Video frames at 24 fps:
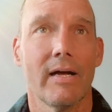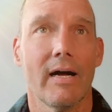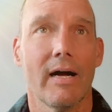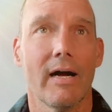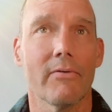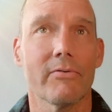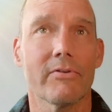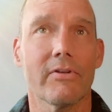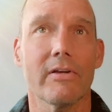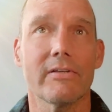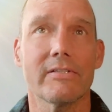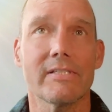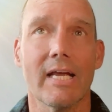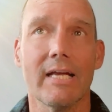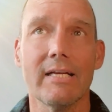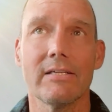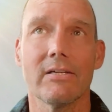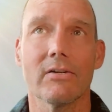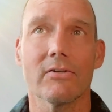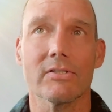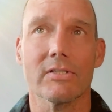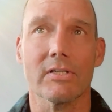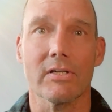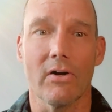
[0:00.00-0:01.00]
I would say 10
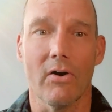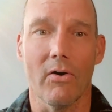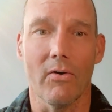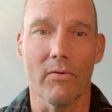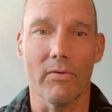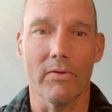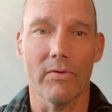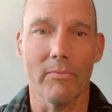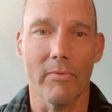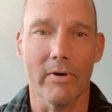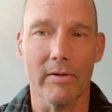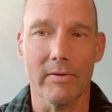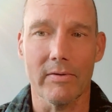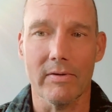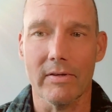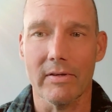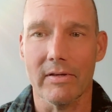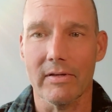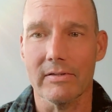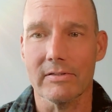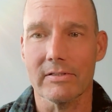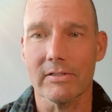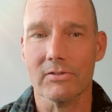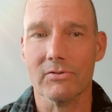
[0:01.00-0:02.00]
years ago, when
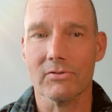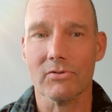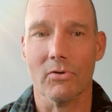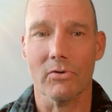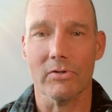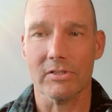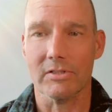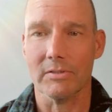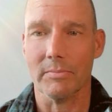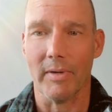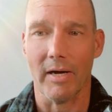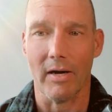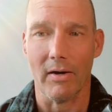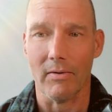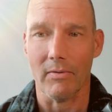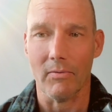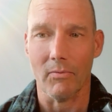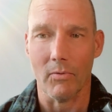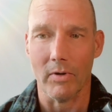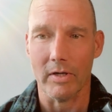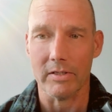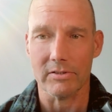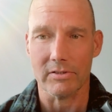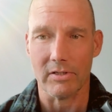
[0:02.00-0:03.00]
the discourse about
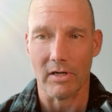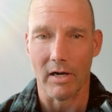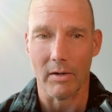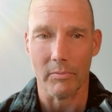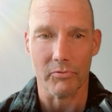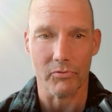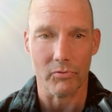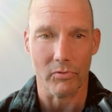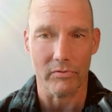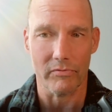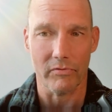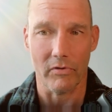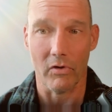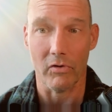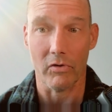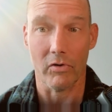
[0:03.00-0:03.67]
what jobs were